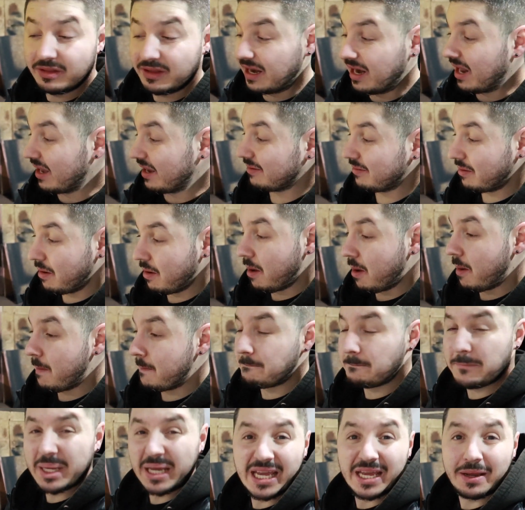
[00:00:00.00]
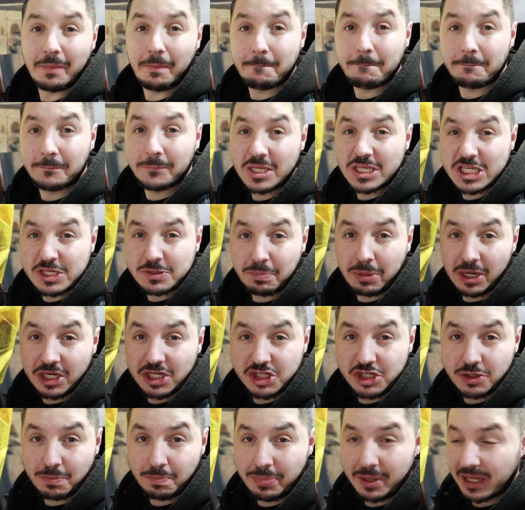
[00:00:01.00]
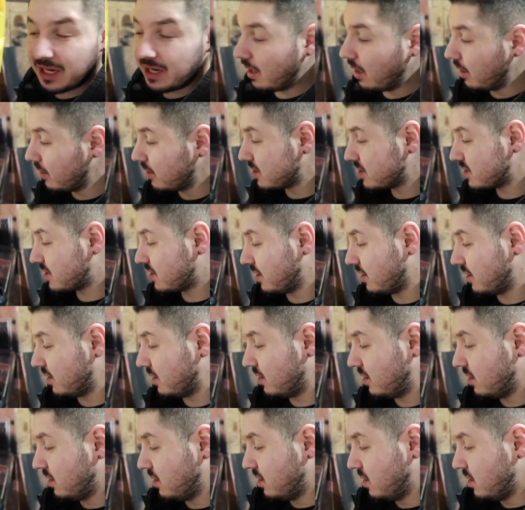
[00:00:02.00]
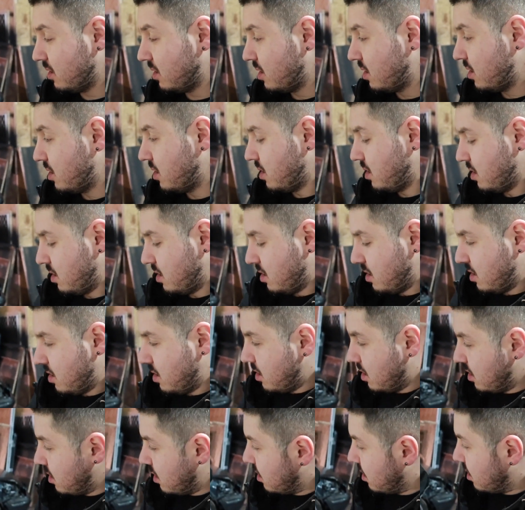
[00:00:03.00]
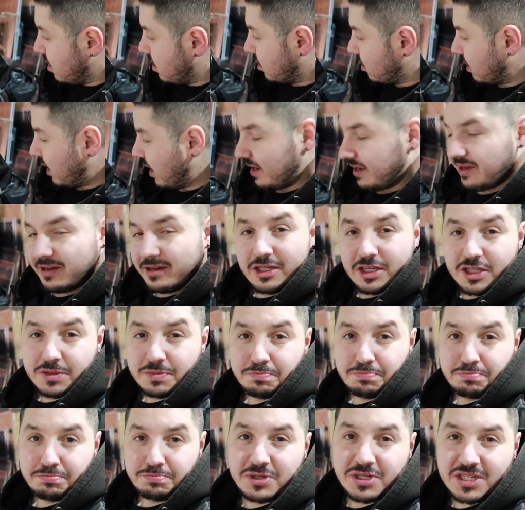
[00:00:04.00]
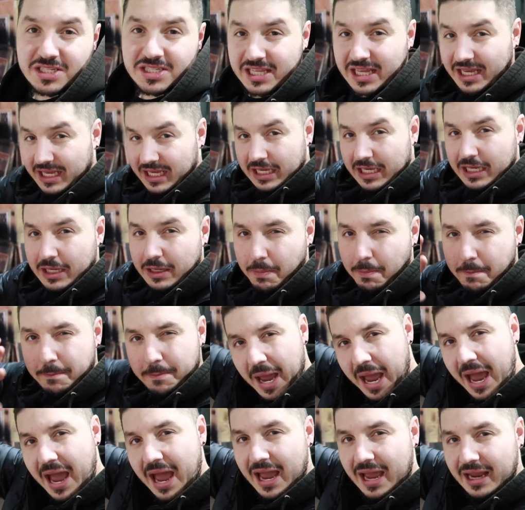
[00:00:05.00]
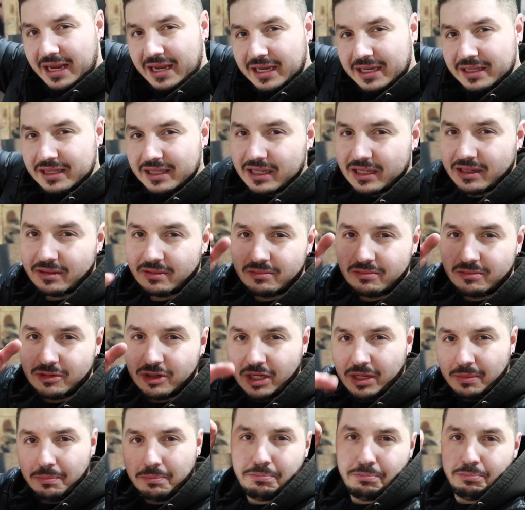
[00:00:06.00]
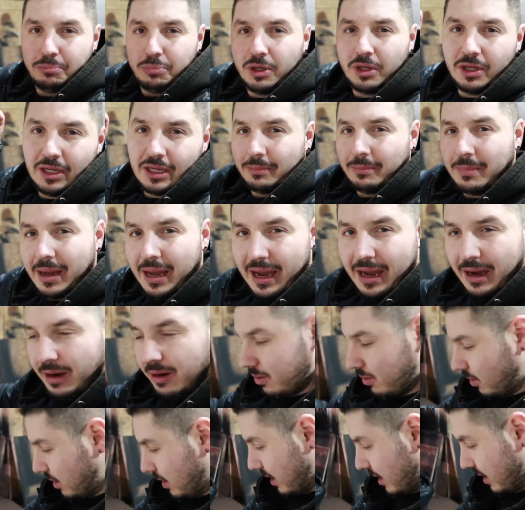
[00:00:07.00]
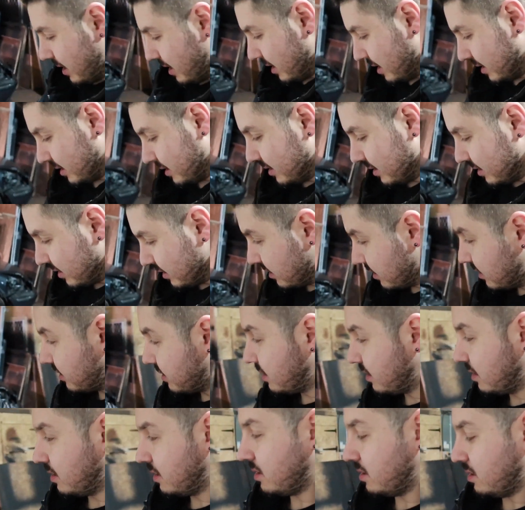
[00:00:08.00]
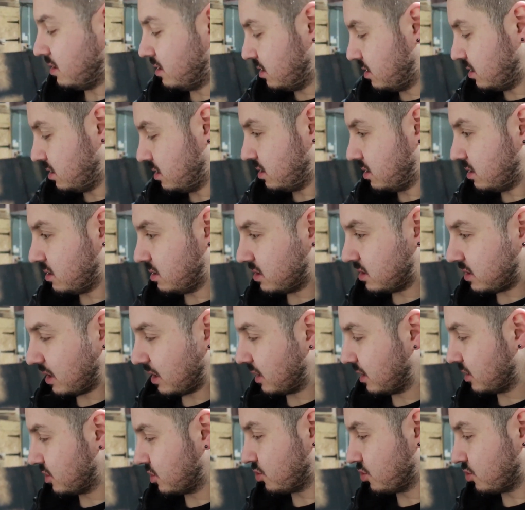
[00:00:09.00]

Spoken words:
They're like big spongy pillows that got like a sticky back, and then you can pull them out, and it's like a